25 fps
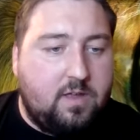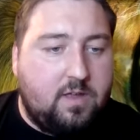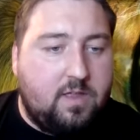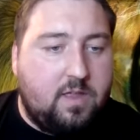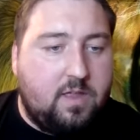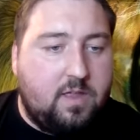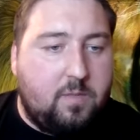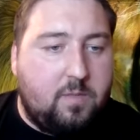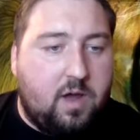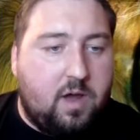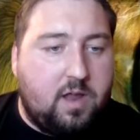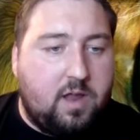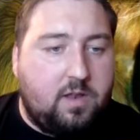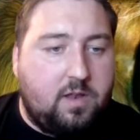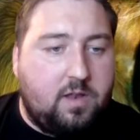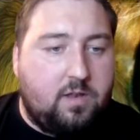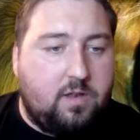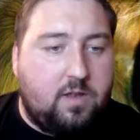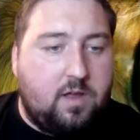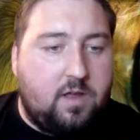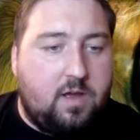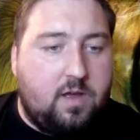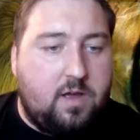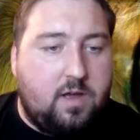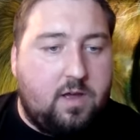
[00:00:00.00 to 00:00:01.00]
They might
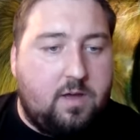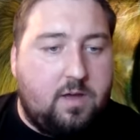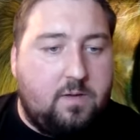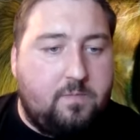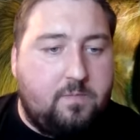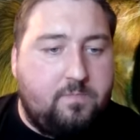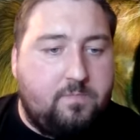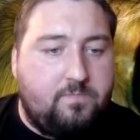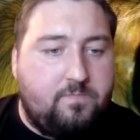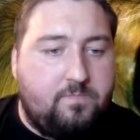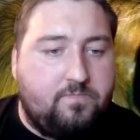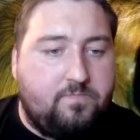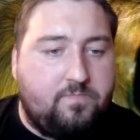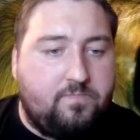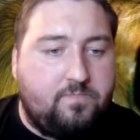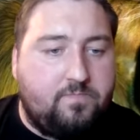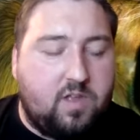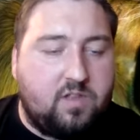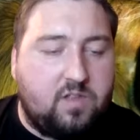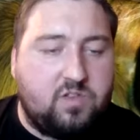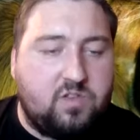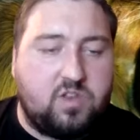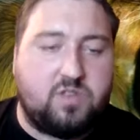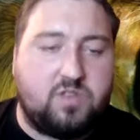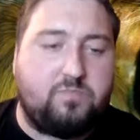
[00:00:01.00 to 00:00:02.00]
um,
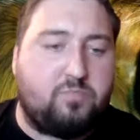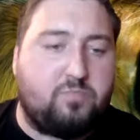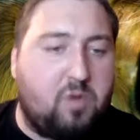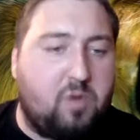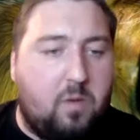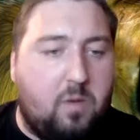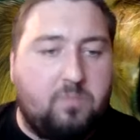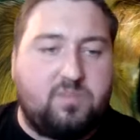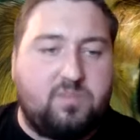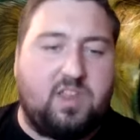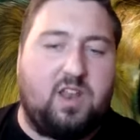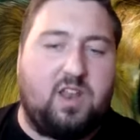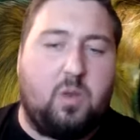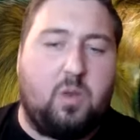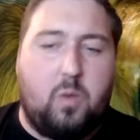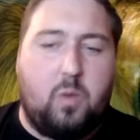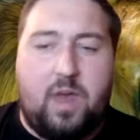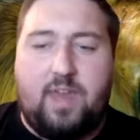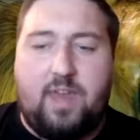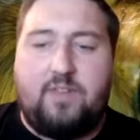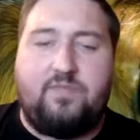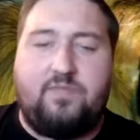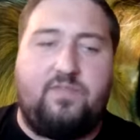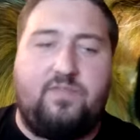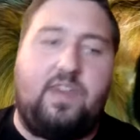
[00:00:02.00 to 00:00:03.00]
and just prompting a
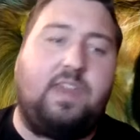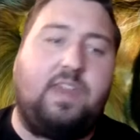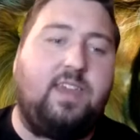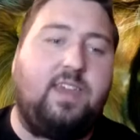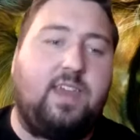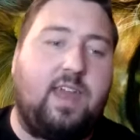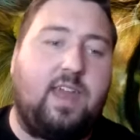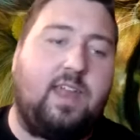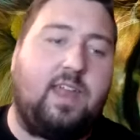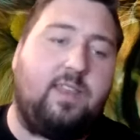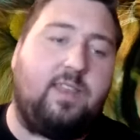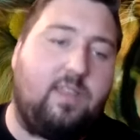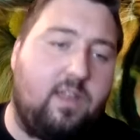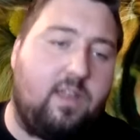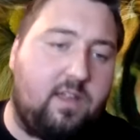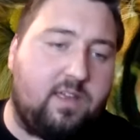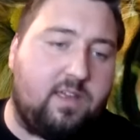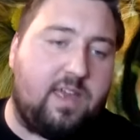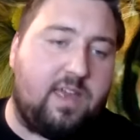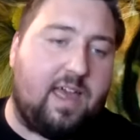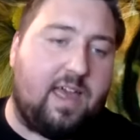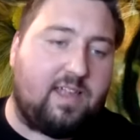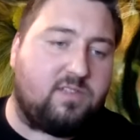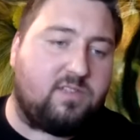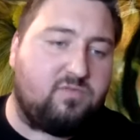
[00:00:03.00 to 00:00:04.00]
way of thinking that
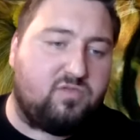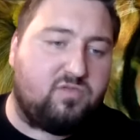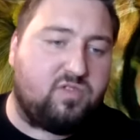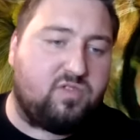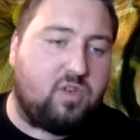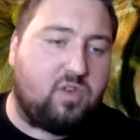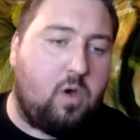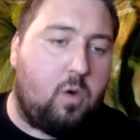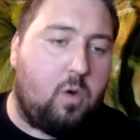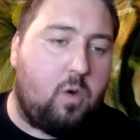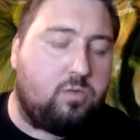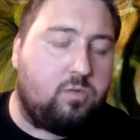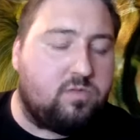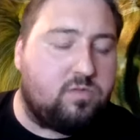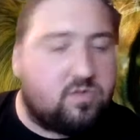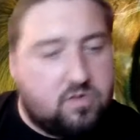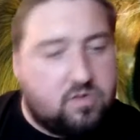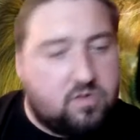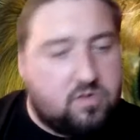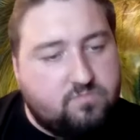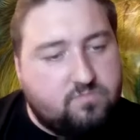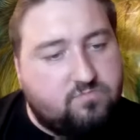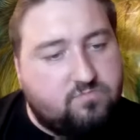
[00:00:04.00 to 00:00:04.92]
gets results